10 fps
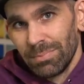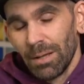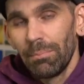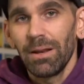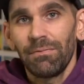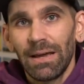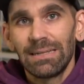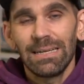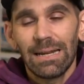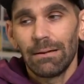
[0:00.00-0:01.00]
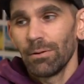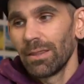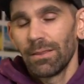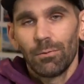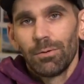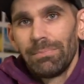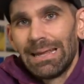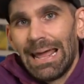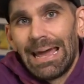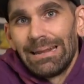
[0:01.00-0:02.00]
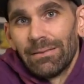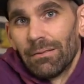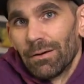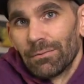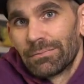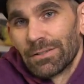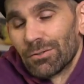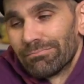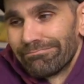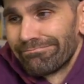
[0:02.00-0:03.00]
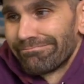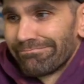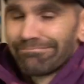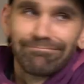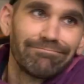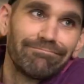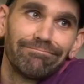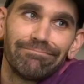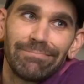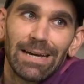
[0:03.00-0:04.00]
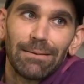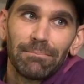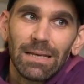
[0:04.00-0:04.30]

But if I did, there wouldn't be an ad either though, so yeah.